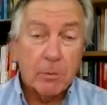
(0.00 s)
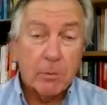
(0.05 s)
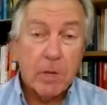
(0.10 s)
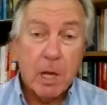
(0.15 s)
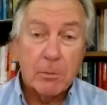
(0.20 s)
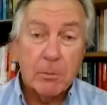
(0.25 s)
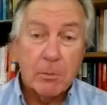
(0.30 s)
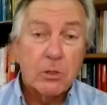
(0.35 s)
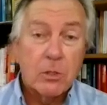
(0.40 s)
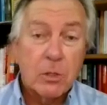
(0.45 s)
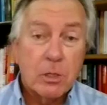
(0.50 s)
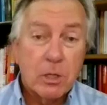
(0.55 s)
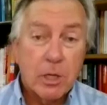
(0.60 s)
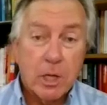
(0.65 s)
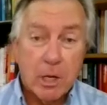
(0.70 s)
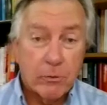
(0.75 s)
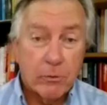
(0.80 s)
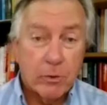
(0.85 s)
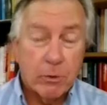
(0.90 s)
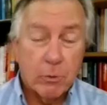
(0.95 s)
I'm not sure
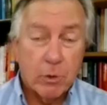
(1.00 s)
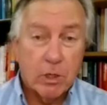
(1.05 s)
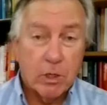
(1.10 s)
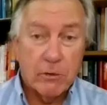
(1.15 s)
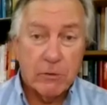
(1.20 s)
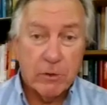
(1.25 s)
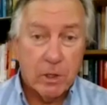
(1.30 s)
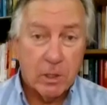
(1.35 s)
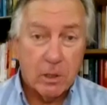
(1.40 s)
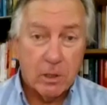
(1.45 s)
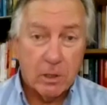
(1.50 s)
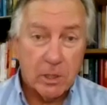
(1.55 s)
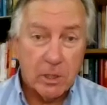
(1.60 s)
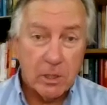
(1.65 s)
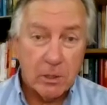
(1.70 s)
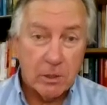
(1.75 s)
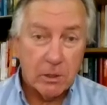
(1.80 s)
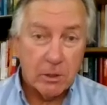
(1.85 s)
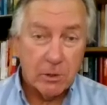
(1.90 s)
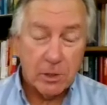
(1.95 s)
every one of our
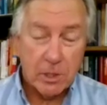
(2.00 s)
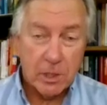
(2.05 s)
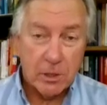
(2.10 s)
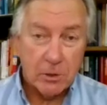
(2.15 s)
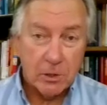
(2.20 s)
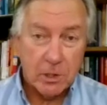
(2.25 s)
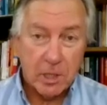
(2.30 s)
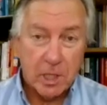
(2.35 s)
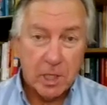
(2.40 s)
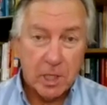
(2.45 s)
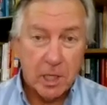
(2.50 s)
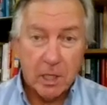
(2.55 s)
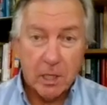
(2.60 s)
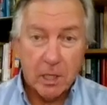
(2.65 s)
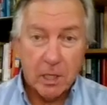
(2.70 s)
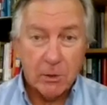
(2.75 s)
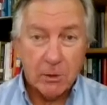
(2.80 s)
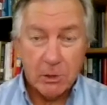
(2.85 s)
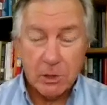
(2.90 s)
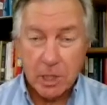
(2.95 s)
listeners here today
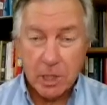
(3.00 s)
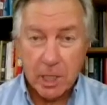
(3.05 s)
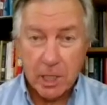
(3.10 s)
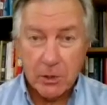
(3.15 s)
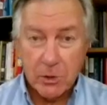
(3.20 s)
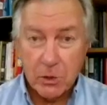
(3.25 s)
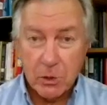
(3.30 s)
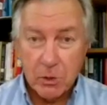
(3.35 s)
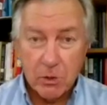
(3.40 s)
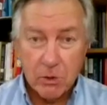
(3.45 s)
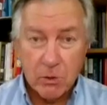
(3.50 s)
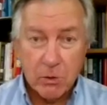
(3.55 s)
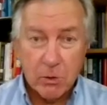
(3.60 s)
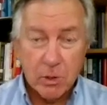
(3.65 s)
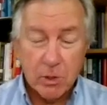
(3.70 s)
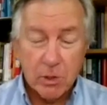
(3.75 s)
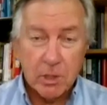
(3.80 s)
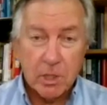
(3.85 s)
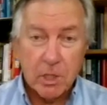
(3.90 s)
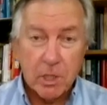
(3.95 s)
understands
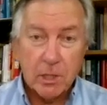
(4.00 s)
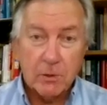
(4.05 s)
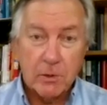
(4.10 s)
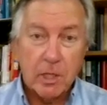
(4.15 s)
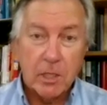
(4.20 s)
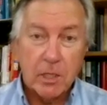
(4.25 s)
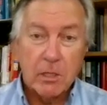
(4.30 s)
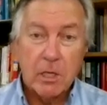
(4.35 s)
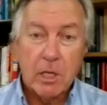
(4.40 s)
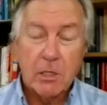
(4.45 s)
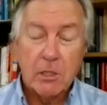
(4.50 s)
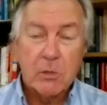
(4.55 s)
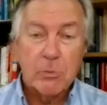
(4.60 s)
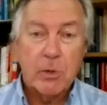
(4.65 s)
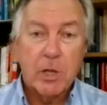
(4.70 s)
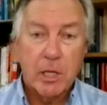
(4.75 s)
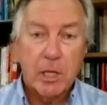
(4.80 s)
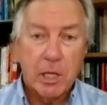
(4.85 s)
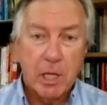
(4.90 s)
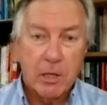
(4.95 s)
unicorn.
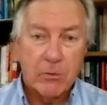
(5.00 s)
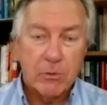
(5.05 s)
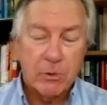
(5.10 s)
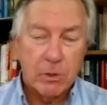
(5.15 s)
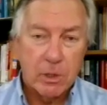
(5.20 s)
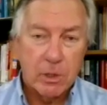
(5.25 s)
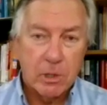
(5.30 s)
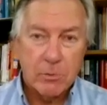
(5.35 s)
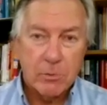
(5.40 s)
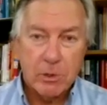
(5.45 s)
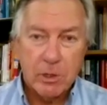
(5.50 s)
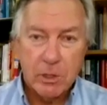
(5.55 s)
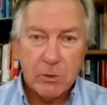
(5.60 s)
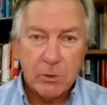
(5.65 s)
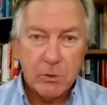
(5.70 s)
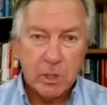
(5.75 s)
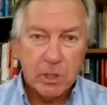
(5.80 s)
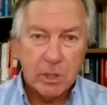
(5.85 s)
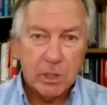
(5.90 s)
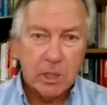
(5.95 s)
Explain that for us, please,
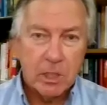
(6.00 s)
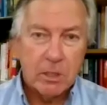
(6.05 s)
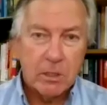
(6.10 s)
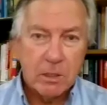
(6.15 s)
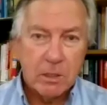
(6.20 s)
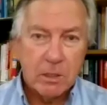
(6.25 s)
quickly.